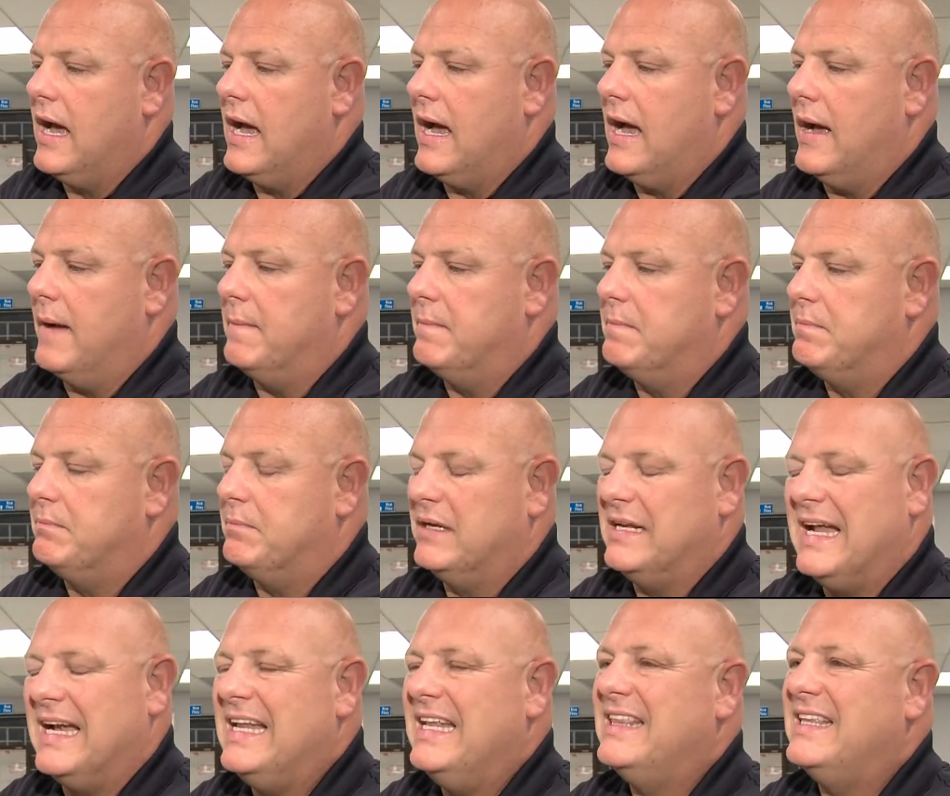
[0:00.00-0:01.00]
Uh,
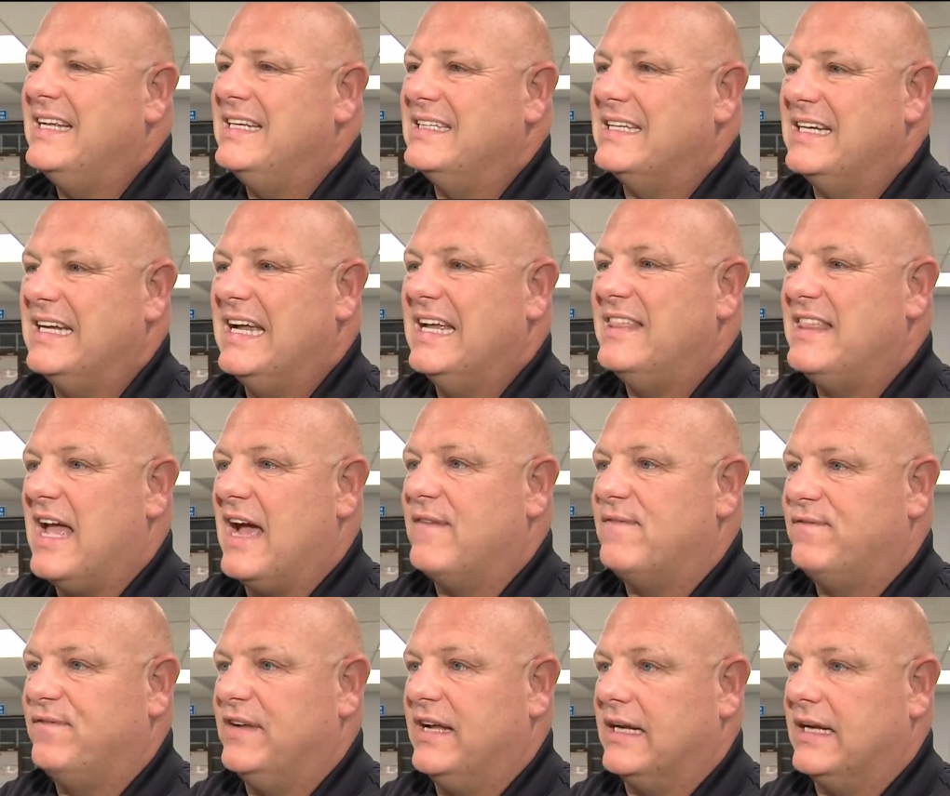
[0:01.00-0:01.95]
but anything to get that